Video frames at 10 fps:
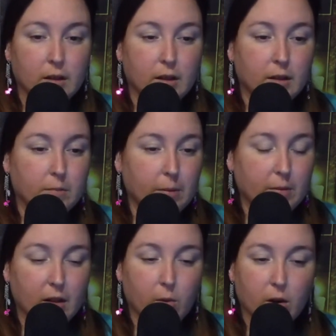Maybe
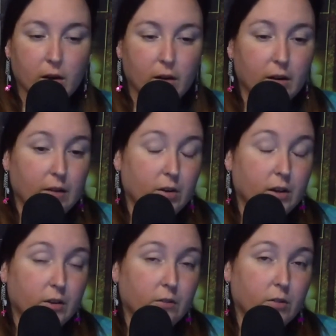they were never
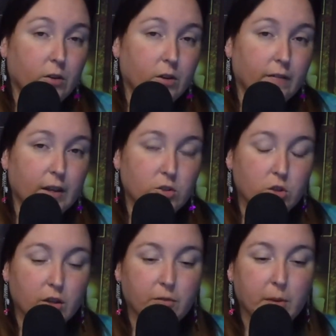interviewed and they
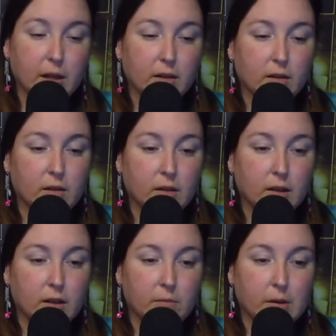should have been.
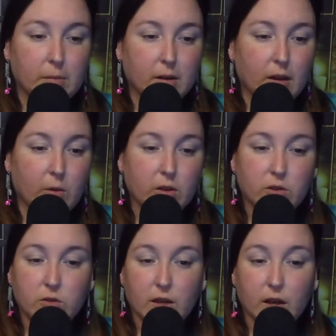Maybe they were
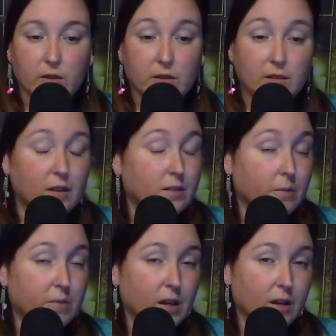too scared to say
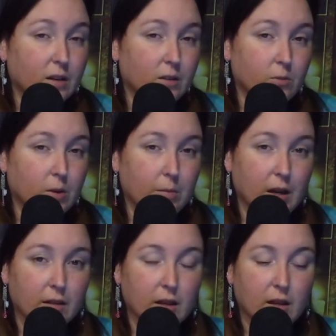something way
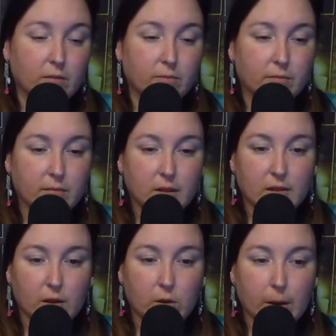back then,
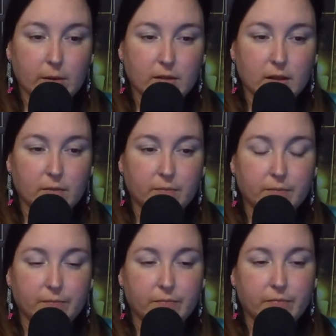said Robinson.